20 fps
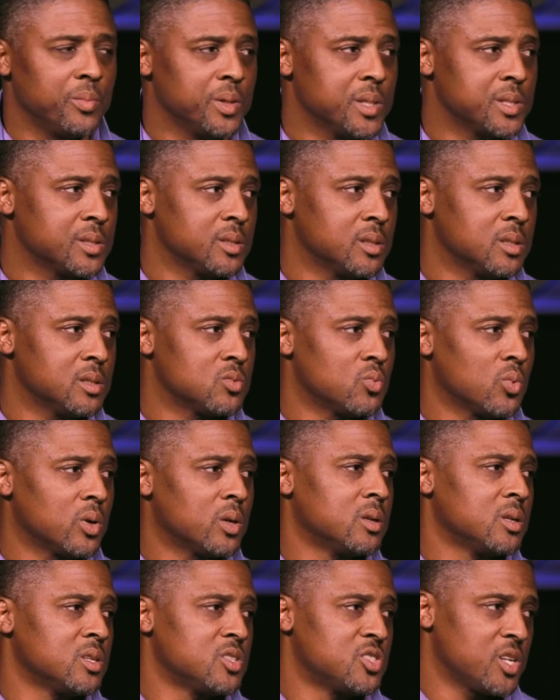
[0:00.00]
business,
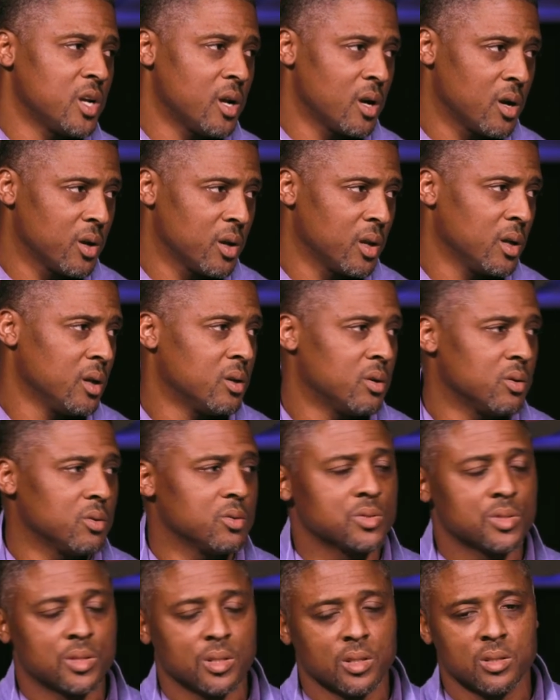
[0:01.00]
running a charity and
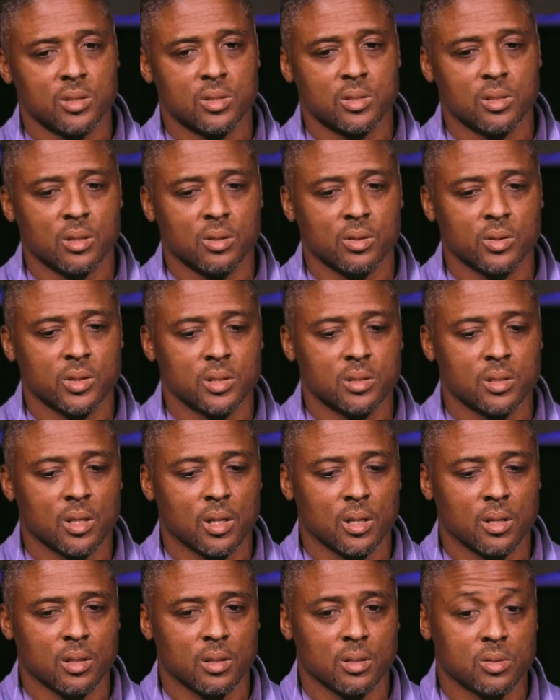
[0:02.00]
those things. So it's
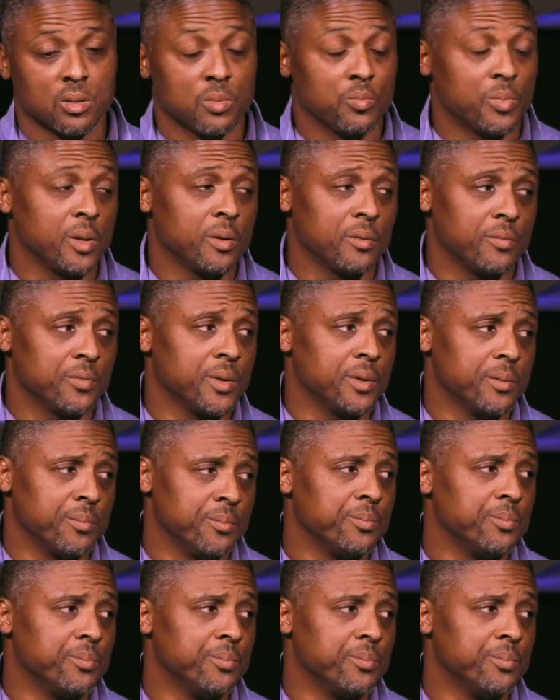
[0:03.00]
a benefit.